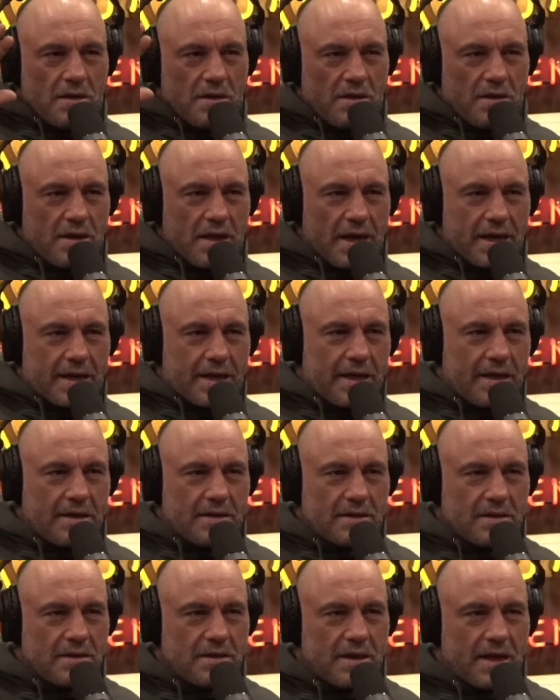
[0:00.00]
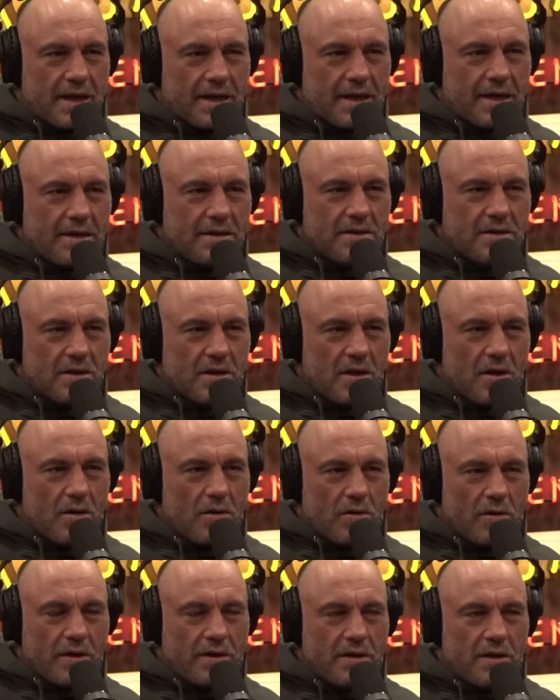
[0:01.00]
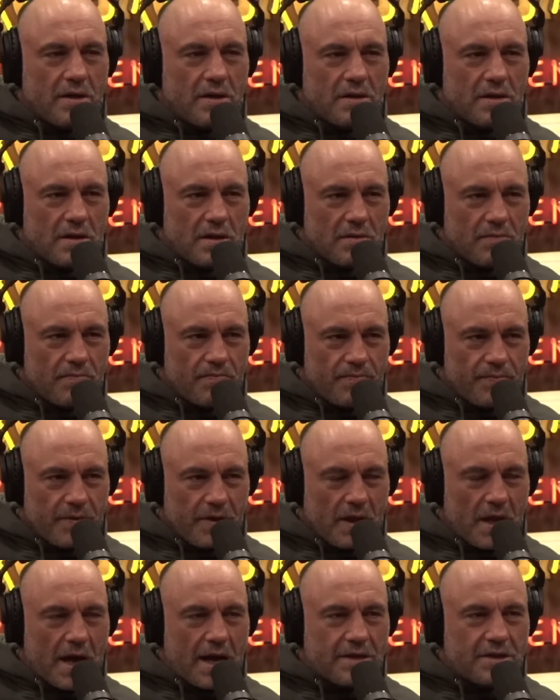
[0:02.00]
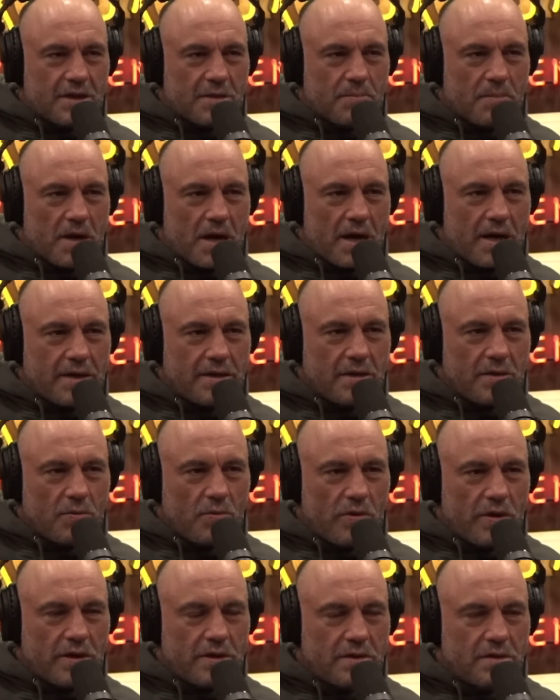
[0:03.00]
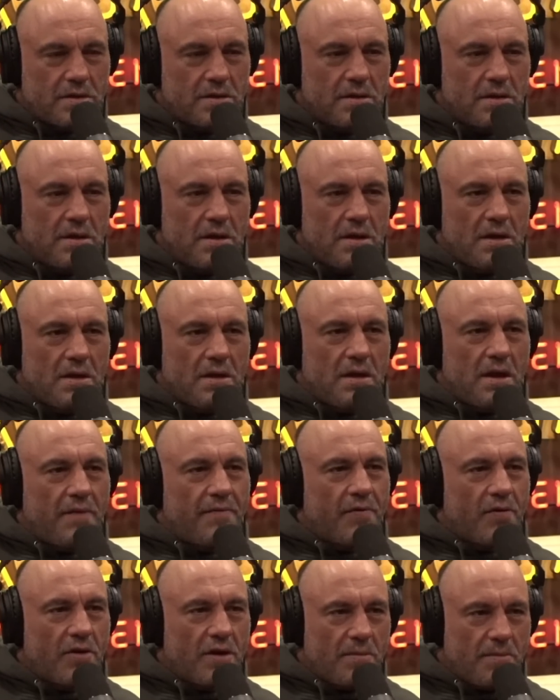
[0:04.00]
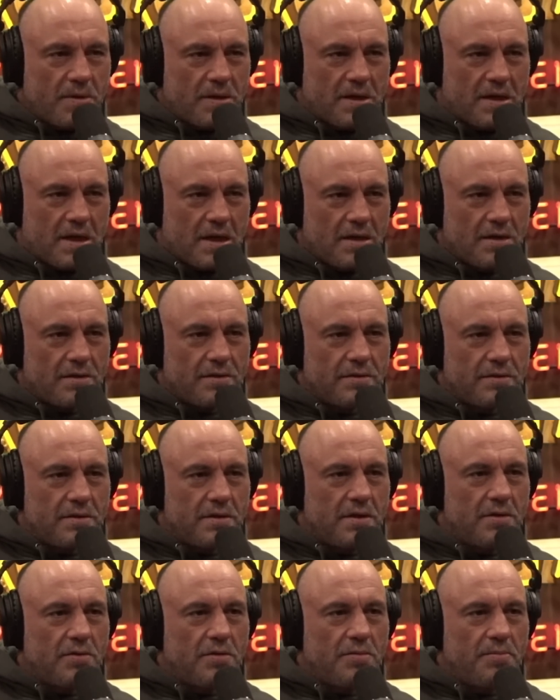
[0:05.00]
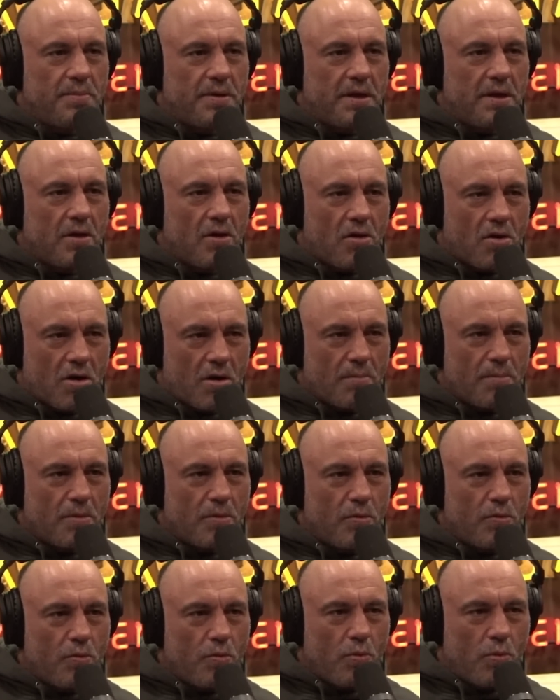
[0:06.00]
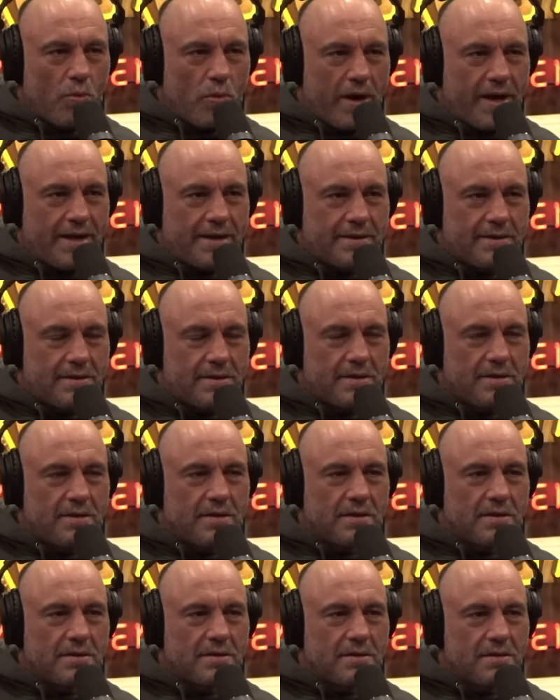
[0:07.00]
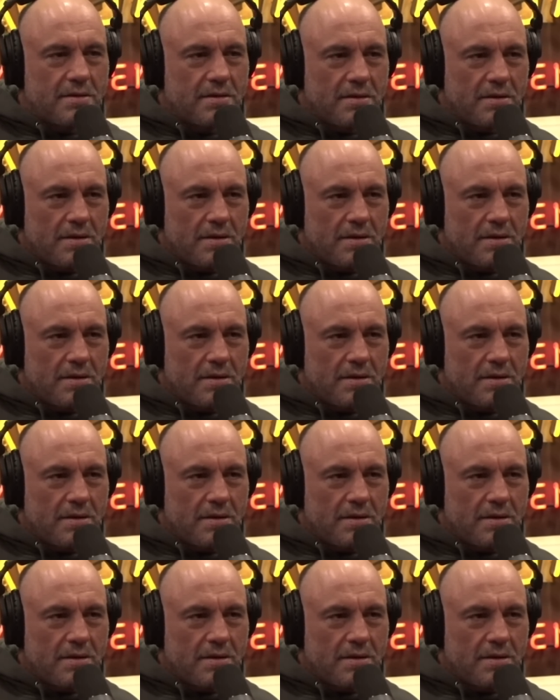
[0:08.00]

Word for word: decades and decades ago, and the the logic behind it was they've already been killed. It would be a horrible waste to just